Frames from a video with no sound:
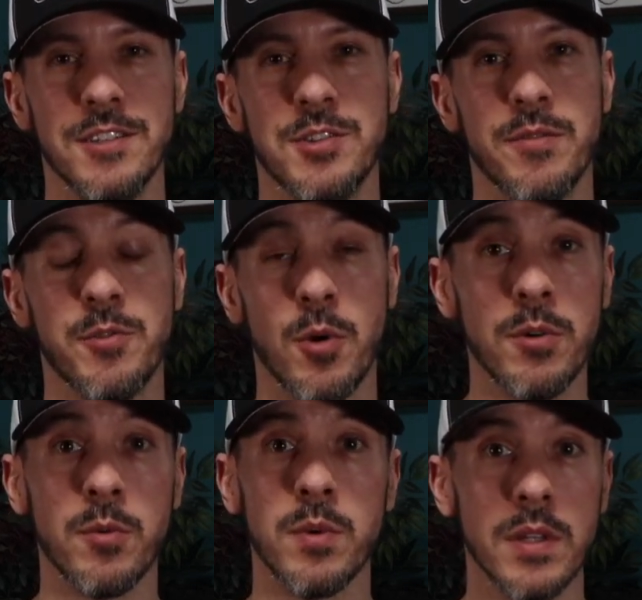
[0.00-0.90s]
So I've grown
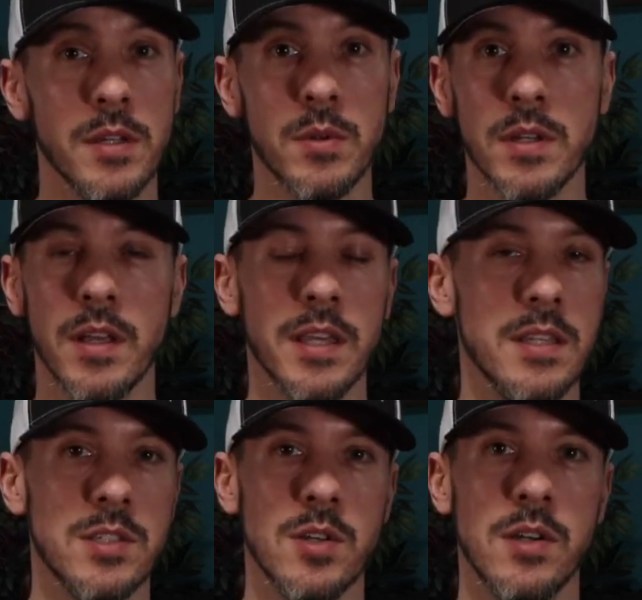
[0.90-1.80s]
to really, really like
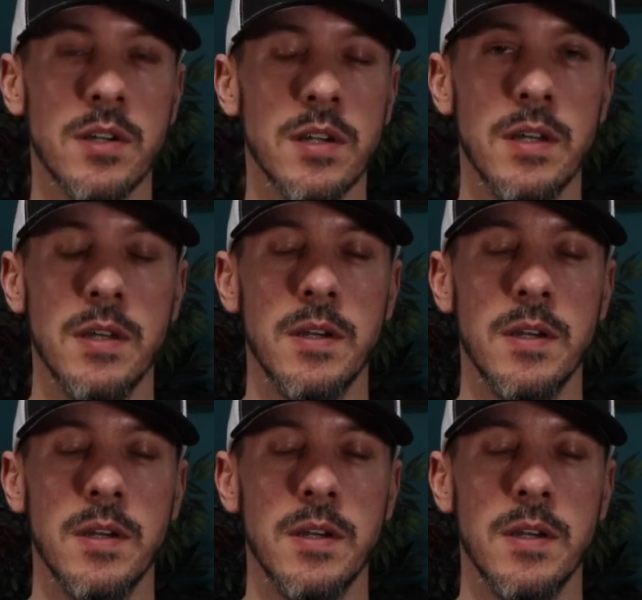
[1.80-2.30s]
this song.